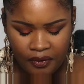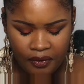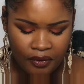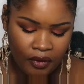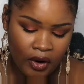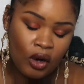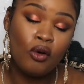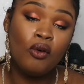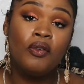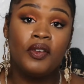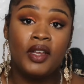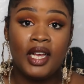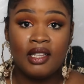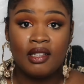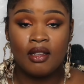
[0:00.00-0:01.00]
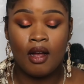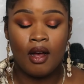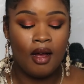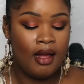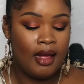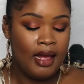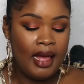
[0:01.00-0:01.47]
Freckle
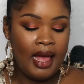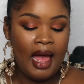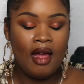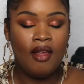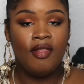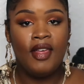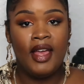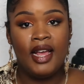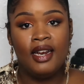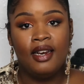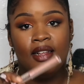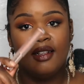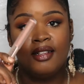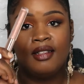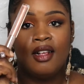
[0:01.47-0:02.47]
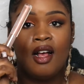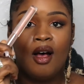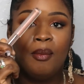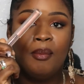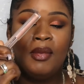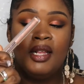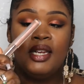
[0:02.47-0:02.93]
Fiesta, and then
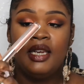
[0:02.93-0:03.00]
some